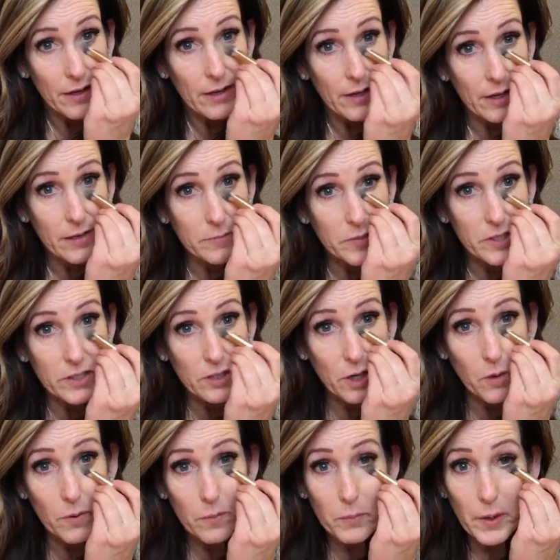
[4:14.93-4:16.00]
And I just
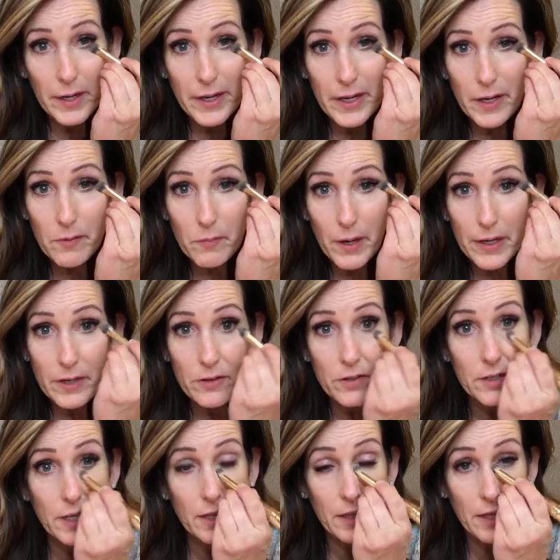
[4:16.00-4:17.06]
go right
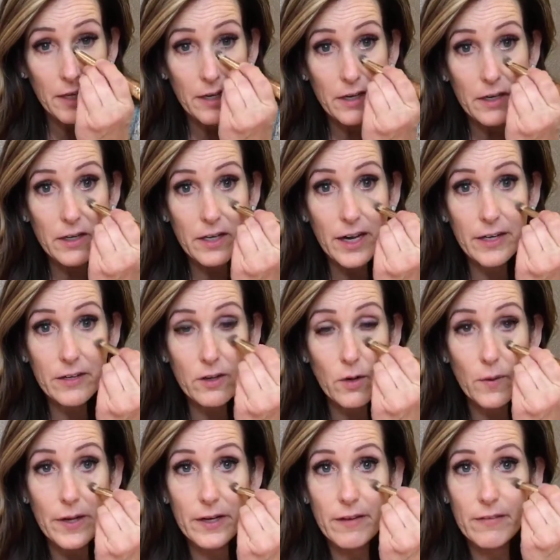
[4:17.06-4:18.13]
underneath here, kind of
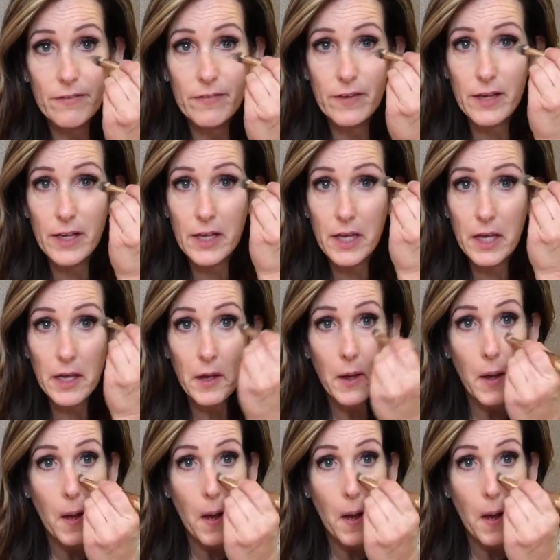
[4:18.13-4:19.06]
go at a V.